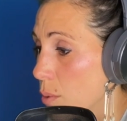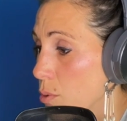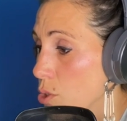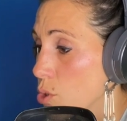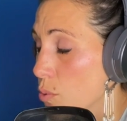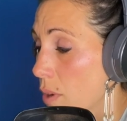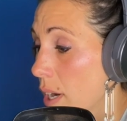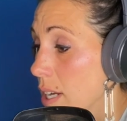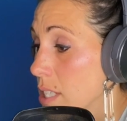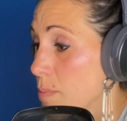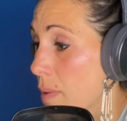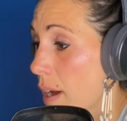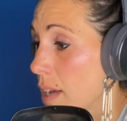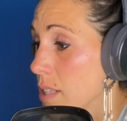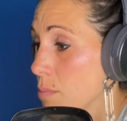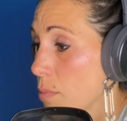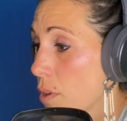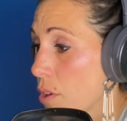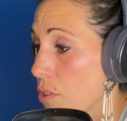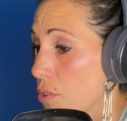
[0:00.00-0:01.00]
was raised by his
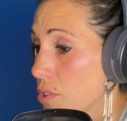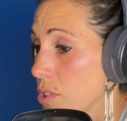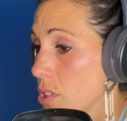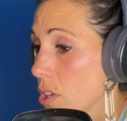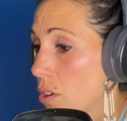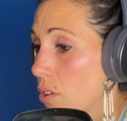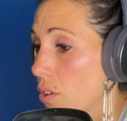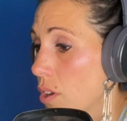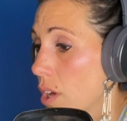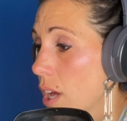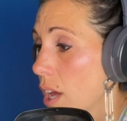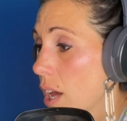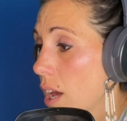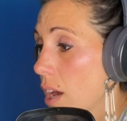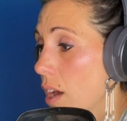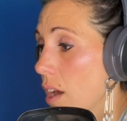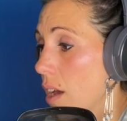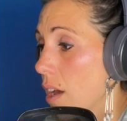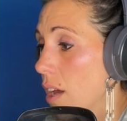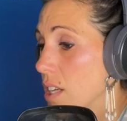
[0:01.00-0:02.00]
mother till
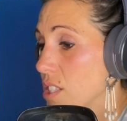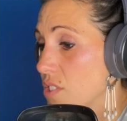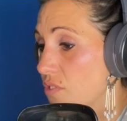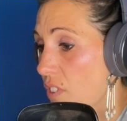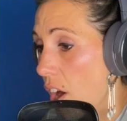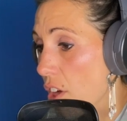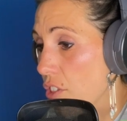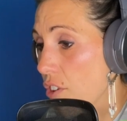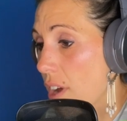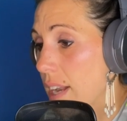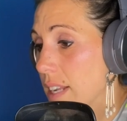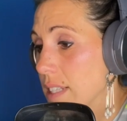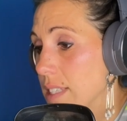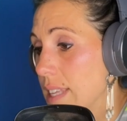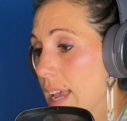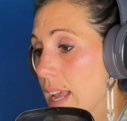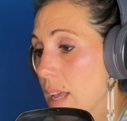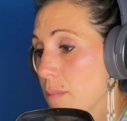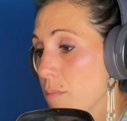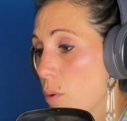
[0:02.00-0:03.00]
his father had to
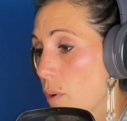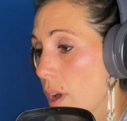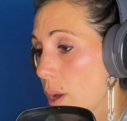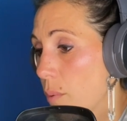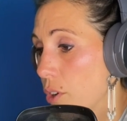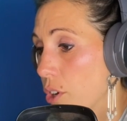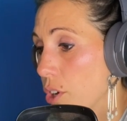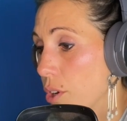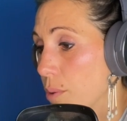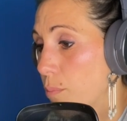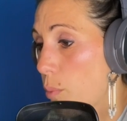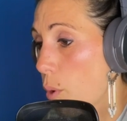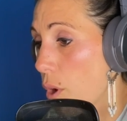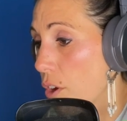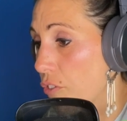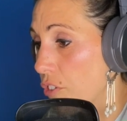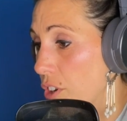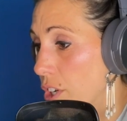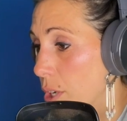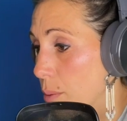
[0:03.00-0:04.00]
take him away when her boyfriend